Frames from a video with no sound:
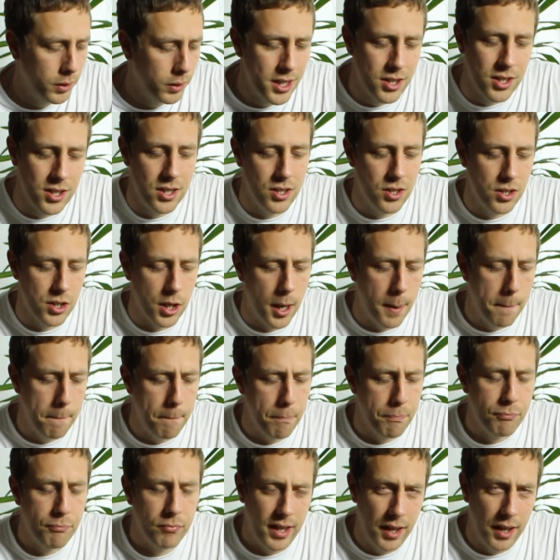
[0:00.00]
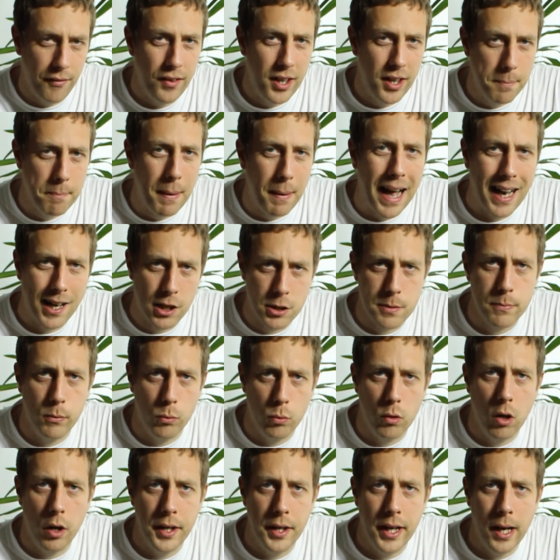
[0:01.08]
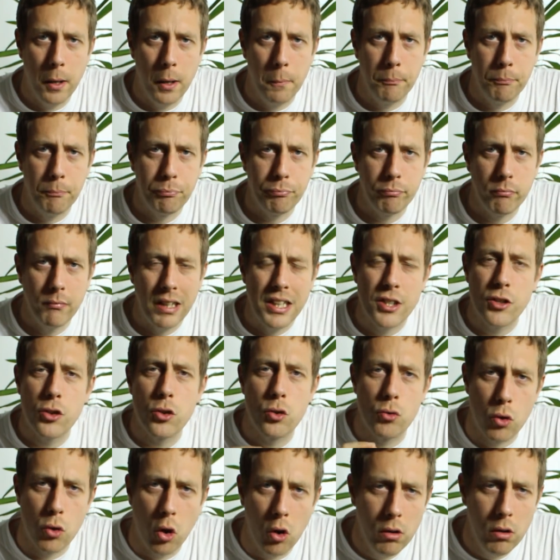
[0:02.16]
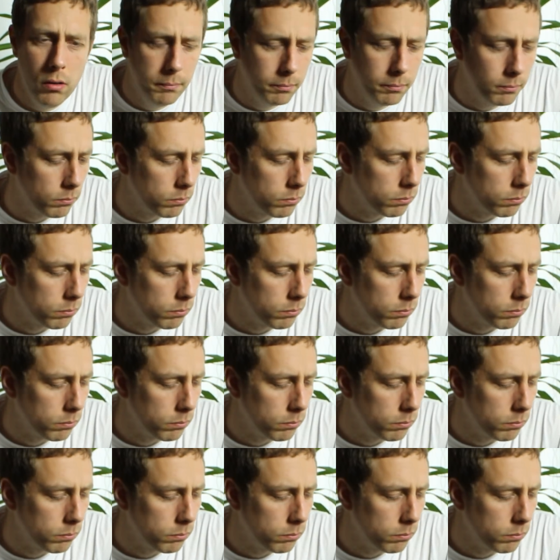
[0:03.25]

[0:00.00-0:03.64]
This is definitely palatable right now. It's strong